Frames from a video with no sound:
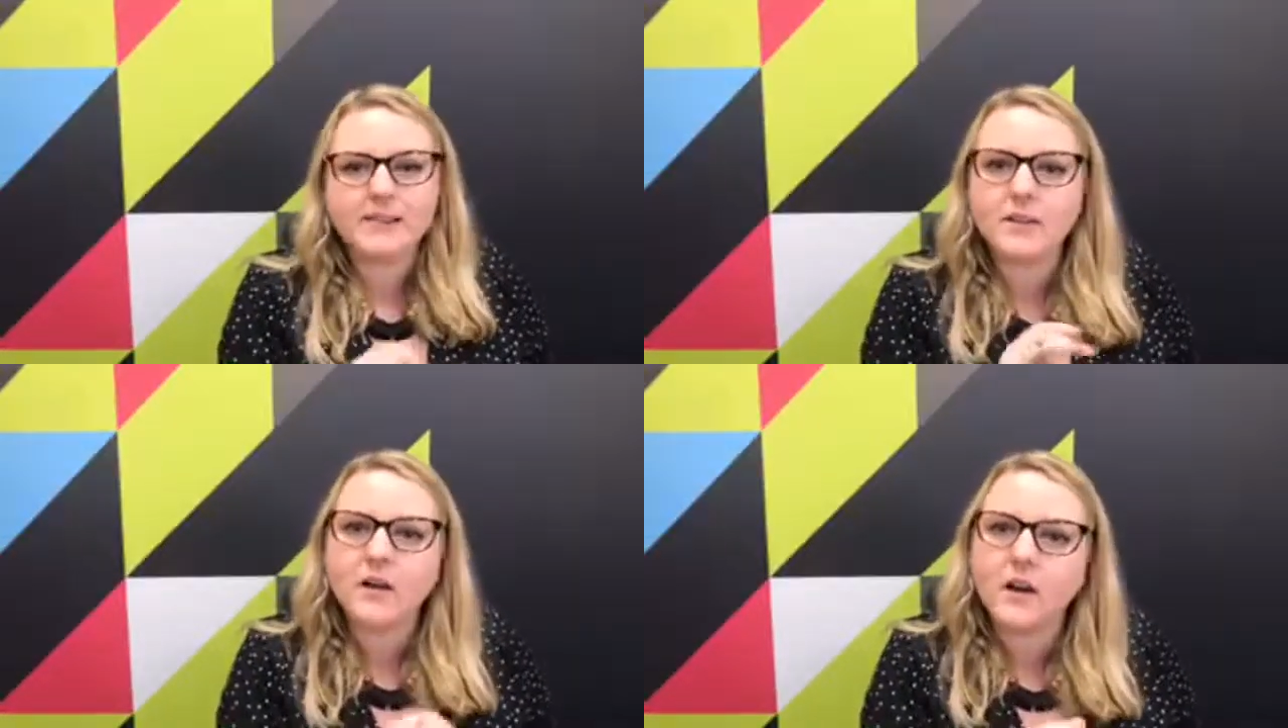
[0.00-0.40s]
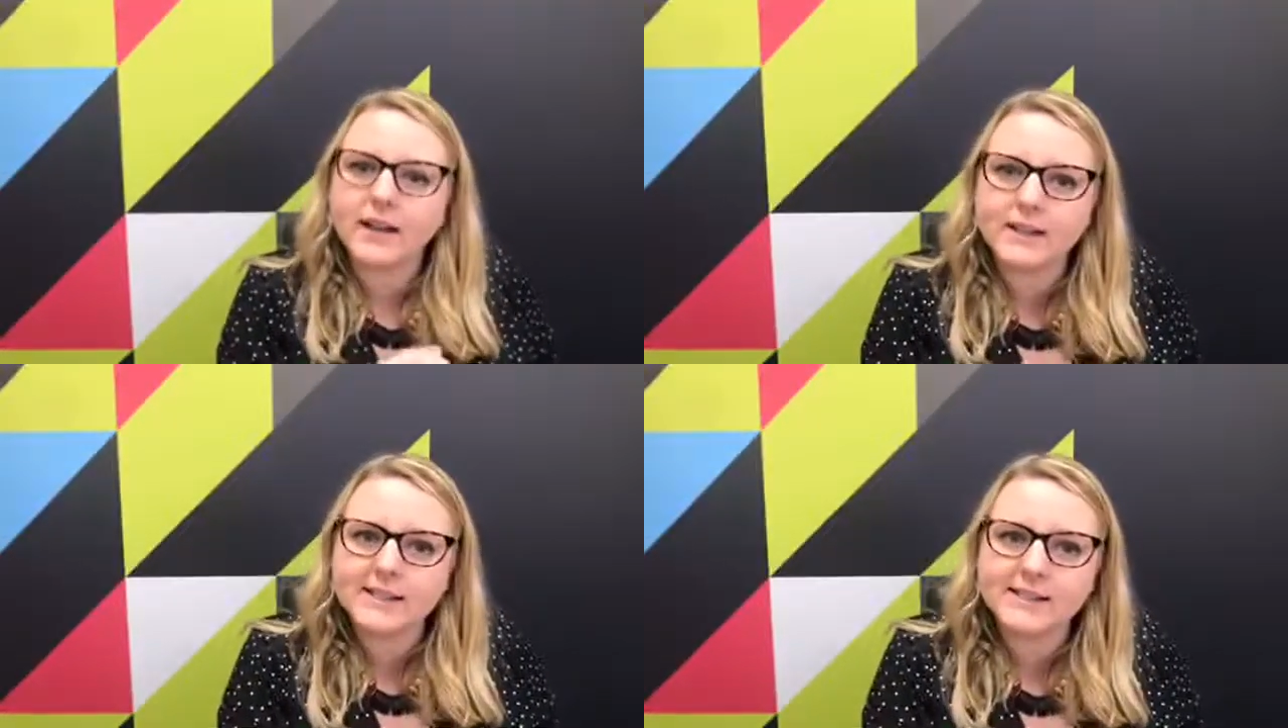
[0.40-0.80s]
so that I
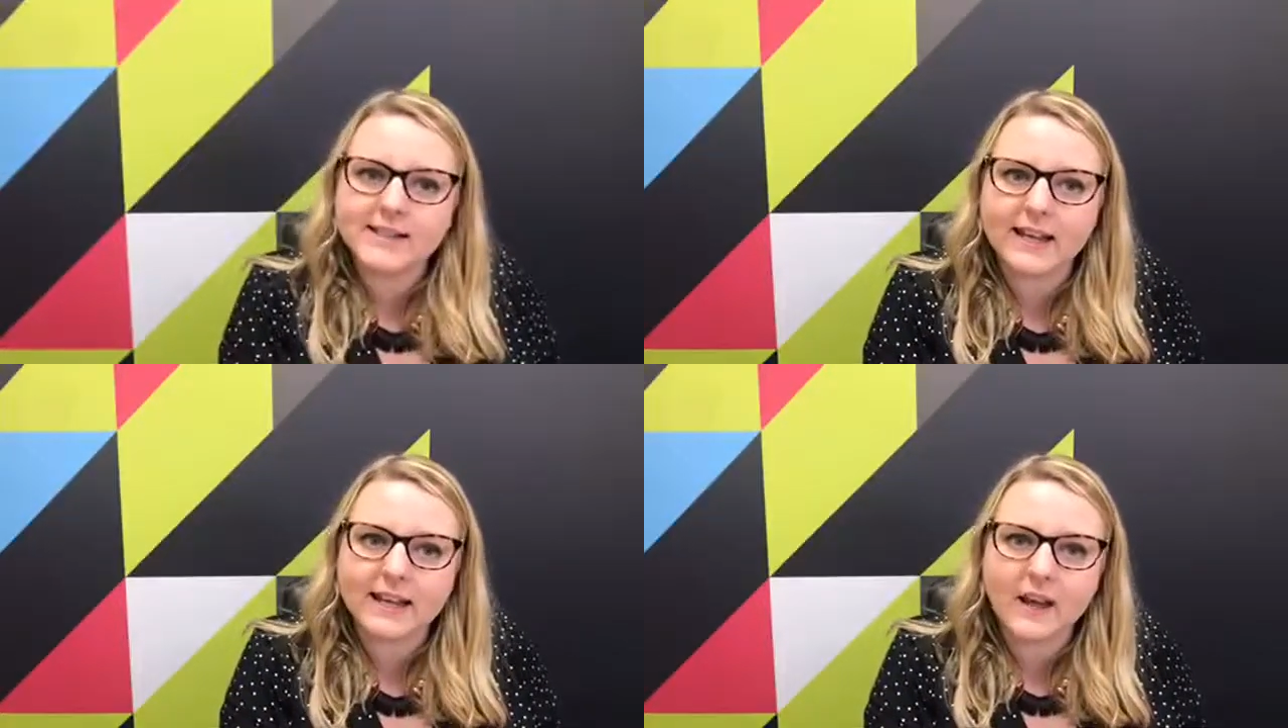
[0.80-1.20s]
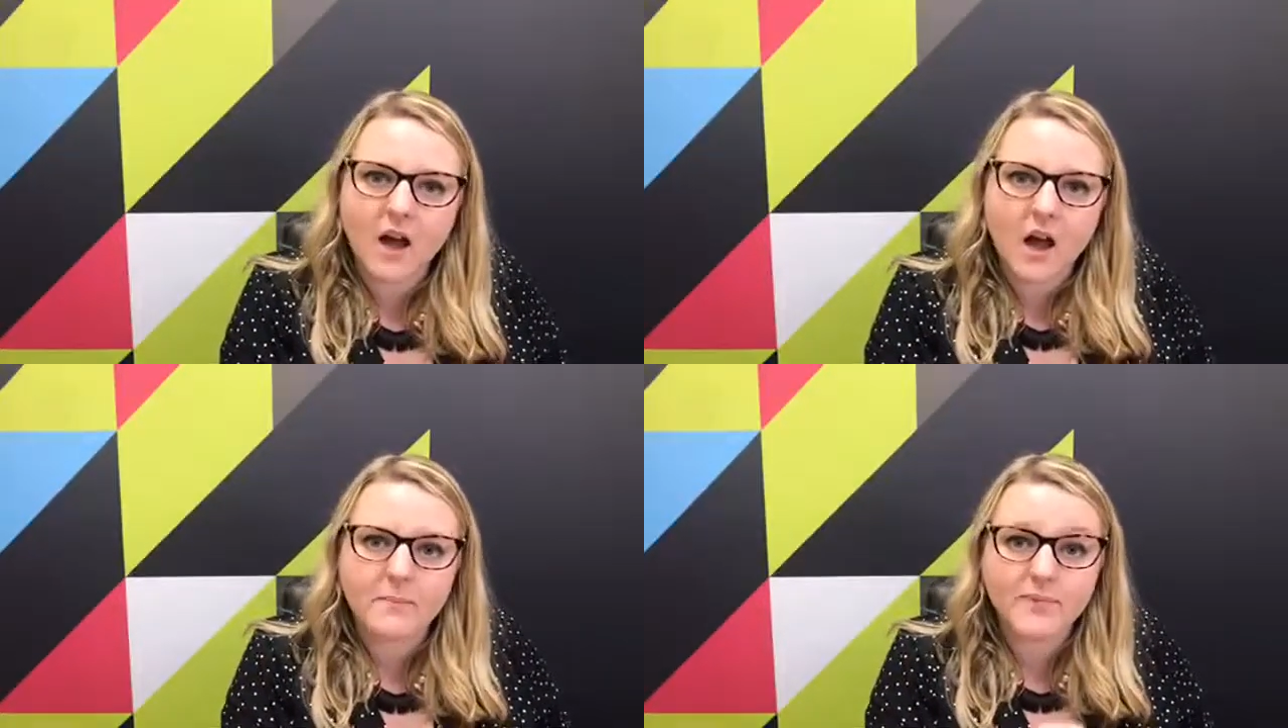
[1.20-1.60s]
can see
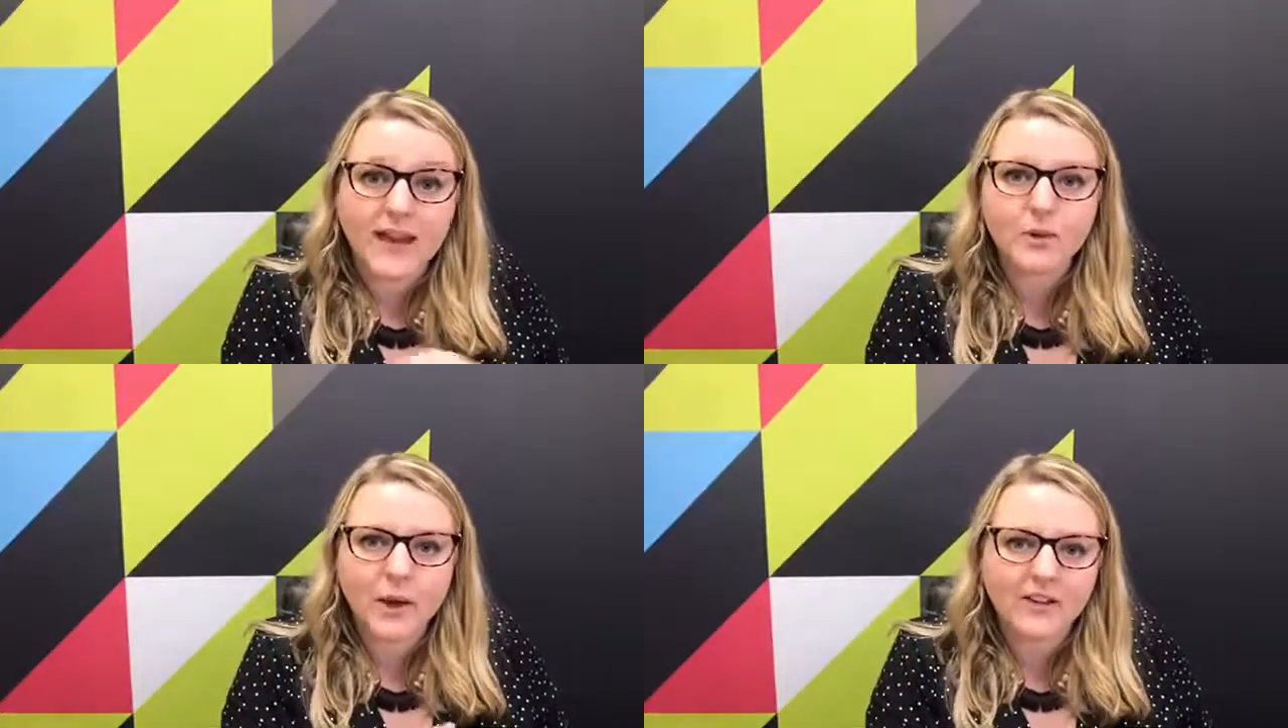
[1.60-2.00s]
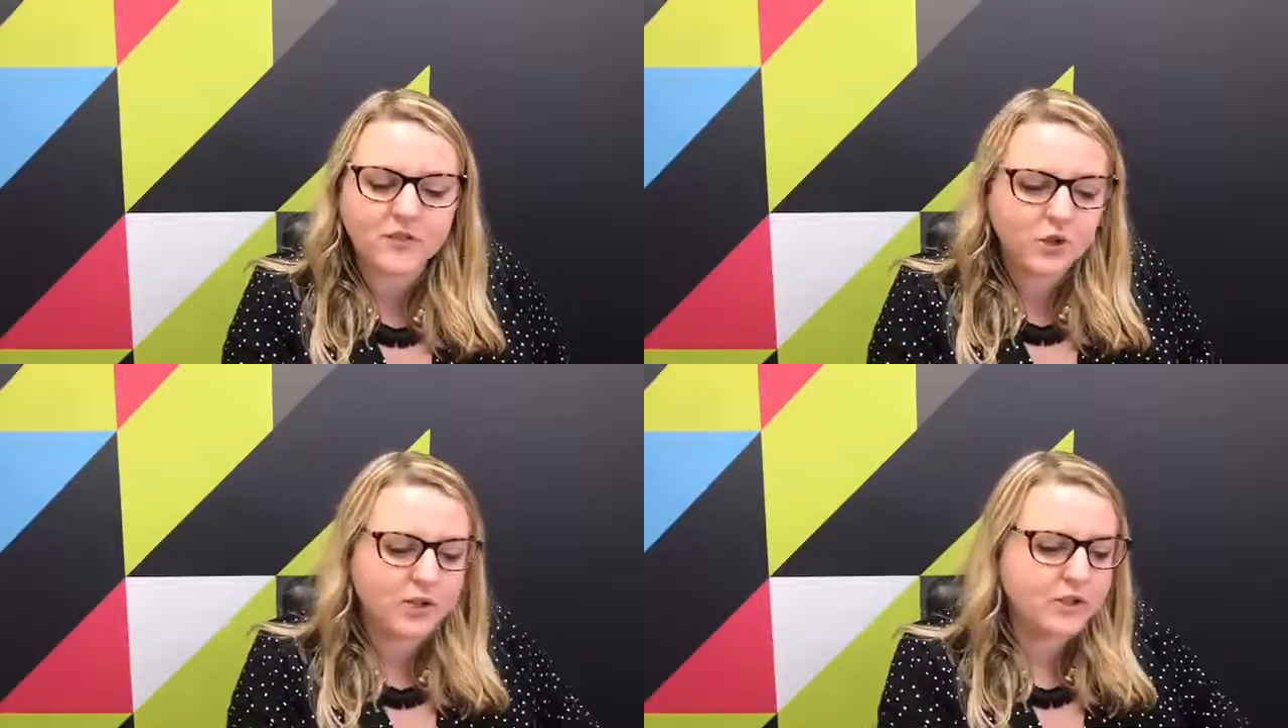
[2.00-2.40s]
that you have
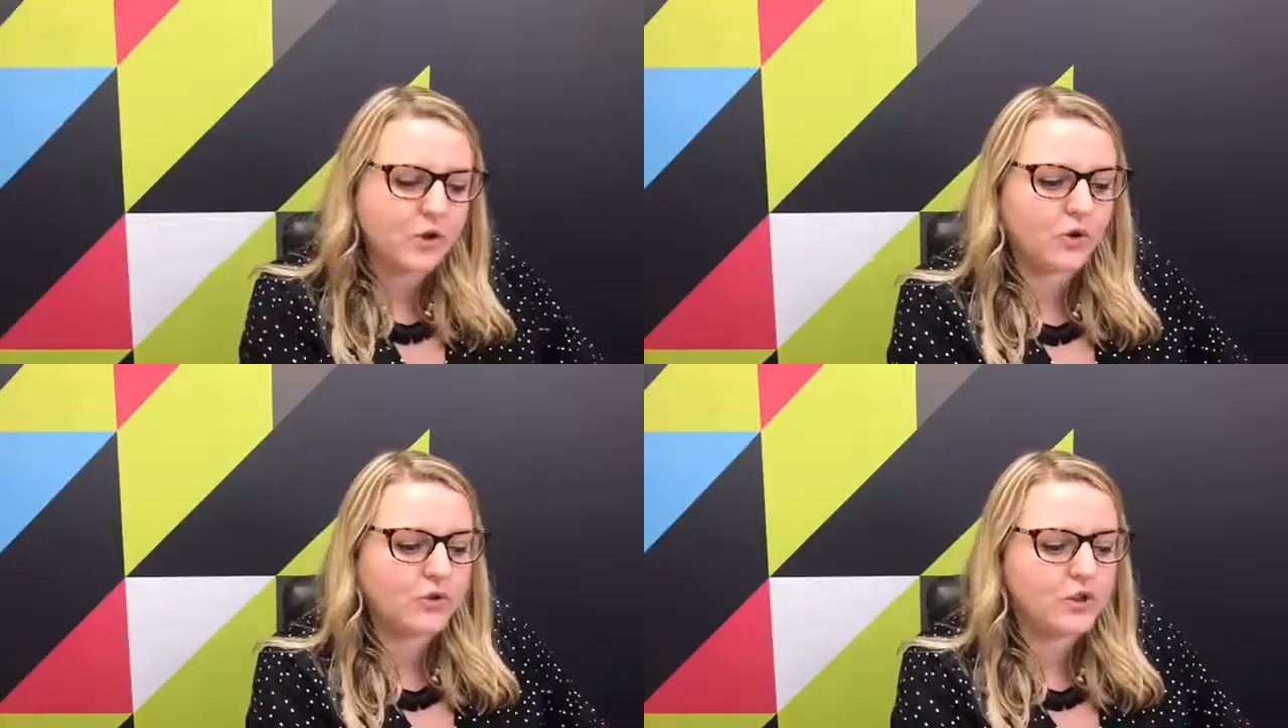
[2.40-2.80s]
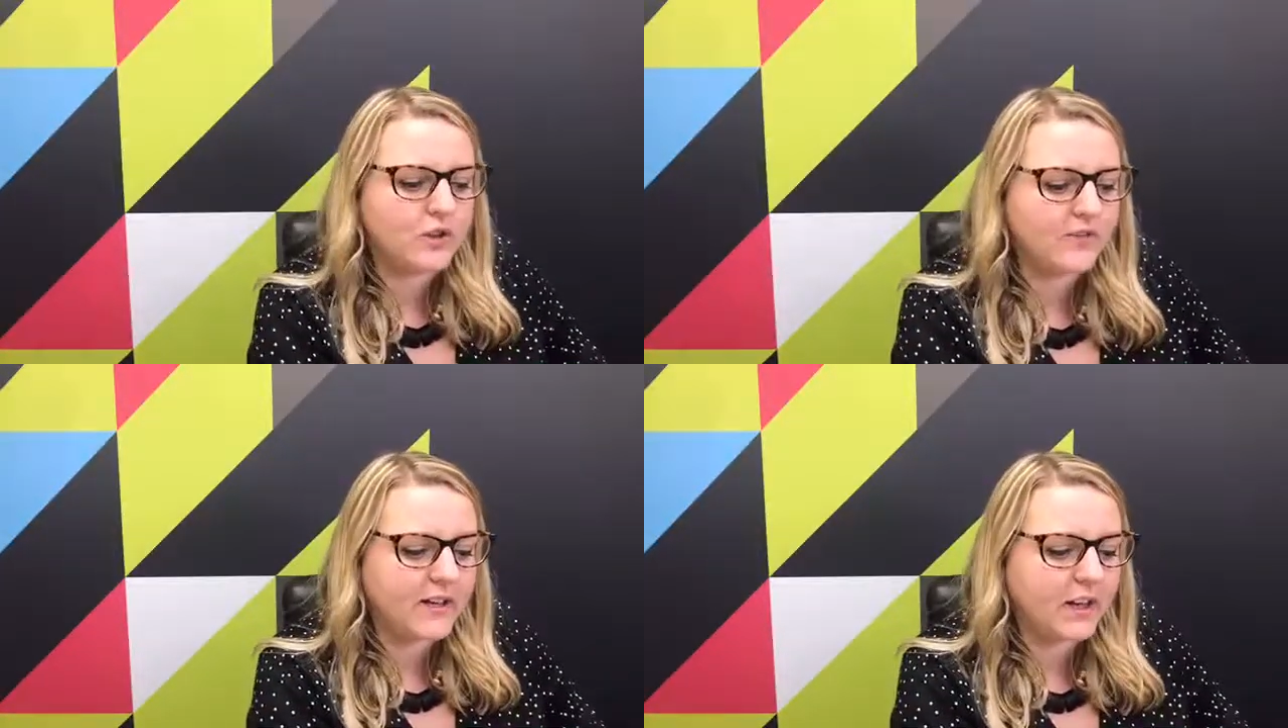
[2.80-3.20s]
joined onto
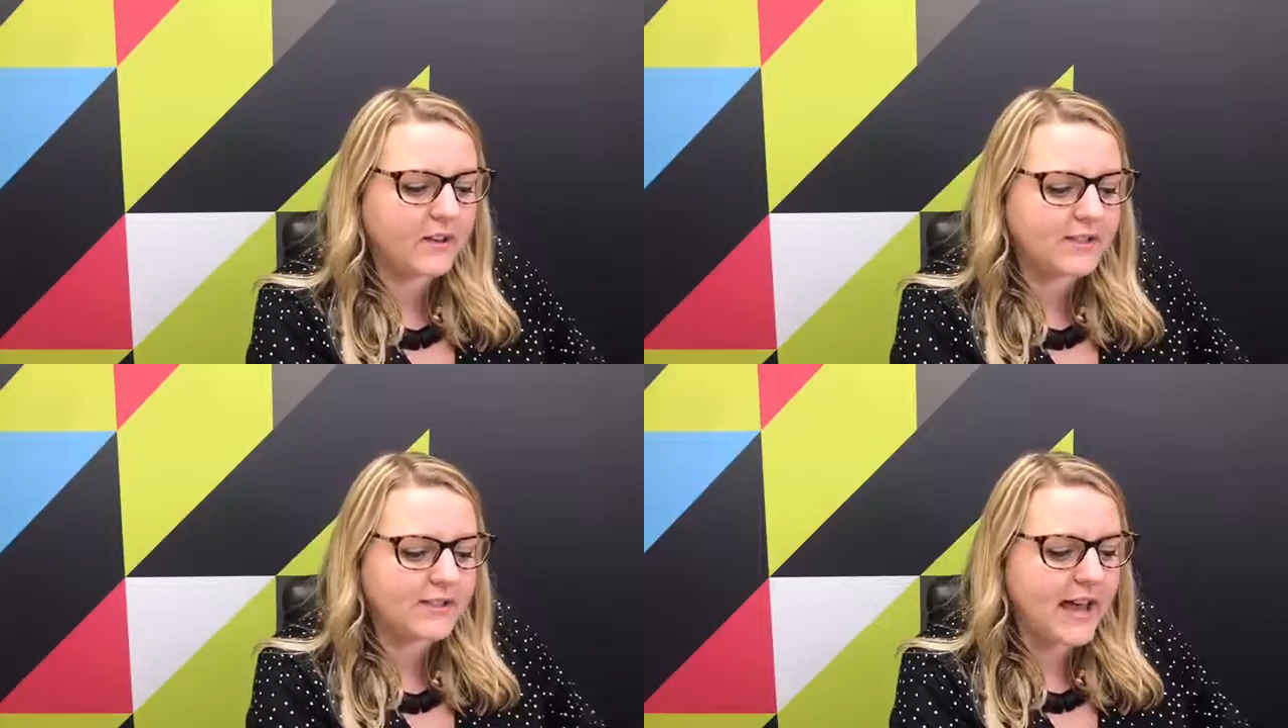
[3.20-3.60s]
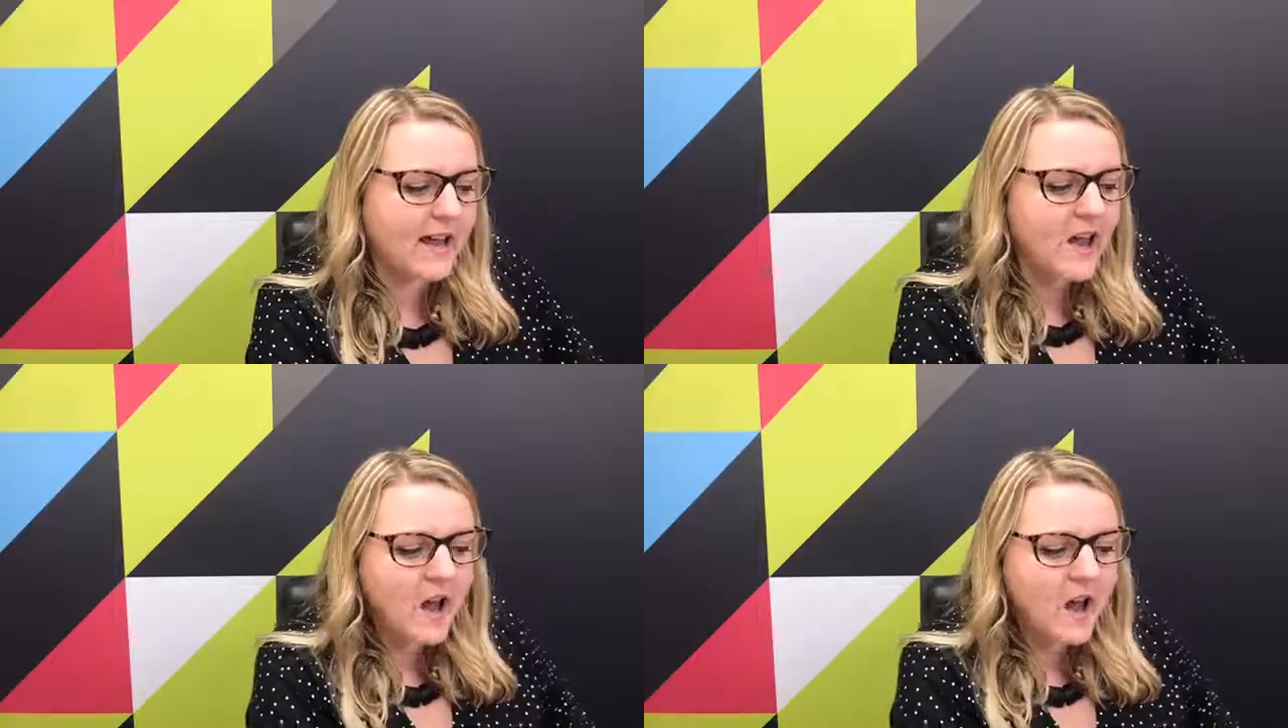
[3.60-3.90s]
the video today.